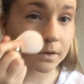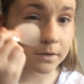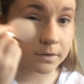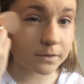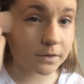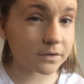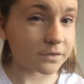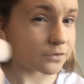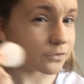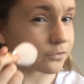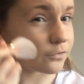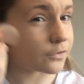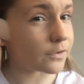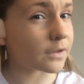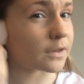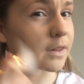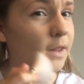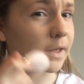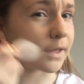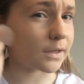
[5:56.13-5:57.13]
It doesn't
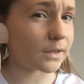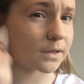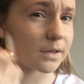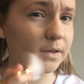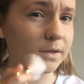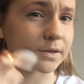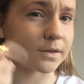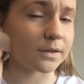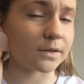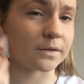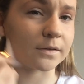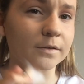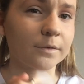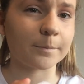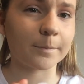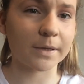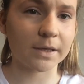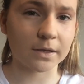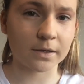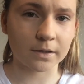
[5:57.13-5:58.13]
feel like it is
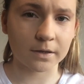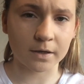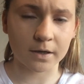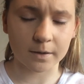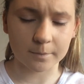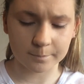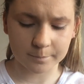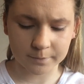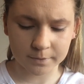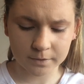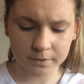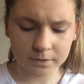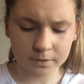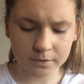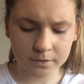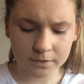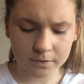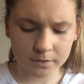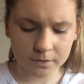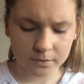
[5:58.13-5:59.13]
picking up
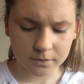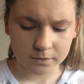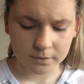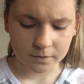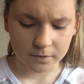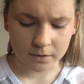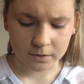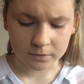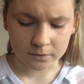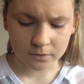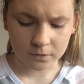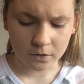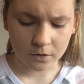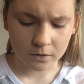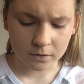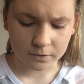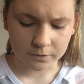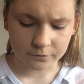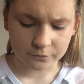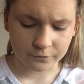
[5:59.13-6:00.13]
a
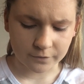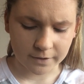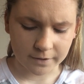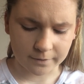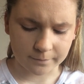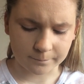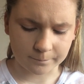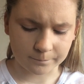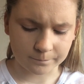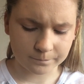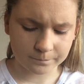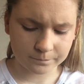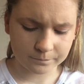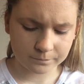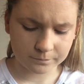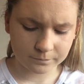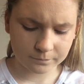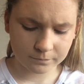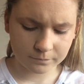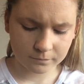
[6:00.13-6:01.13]
lot of
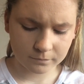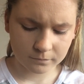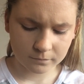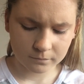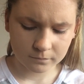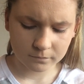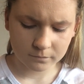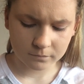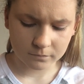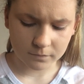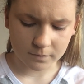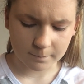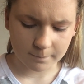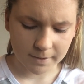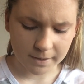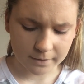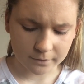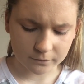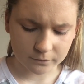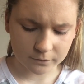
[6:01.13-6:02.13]
the
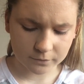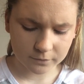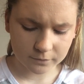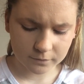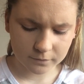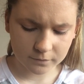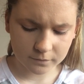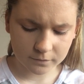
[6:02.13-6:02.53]
powder,